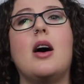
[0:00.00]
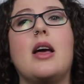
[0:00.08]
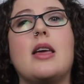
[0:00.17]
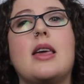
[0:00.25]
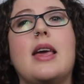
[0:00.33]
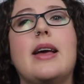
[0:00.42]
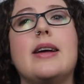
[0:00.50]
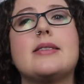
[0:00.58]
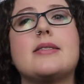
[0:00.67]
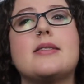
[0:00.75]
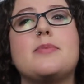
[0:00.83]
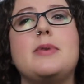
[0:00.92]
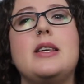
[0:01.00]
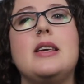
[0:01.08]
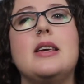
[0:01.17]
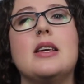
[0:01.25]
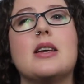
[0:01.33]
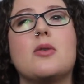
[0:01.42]
I can't
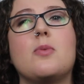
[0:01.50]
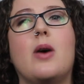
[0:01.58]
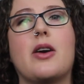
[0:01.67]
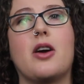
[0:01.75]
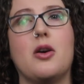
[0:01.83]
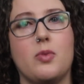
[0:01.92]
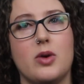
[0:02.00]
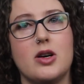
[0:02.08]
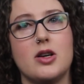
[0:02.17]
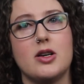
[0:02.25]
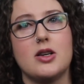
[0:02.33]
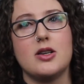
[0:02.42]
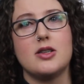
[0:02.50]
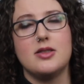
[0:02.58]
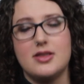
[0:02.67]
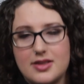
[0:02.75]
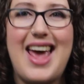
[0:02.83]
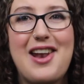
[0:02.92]
speak, what are words?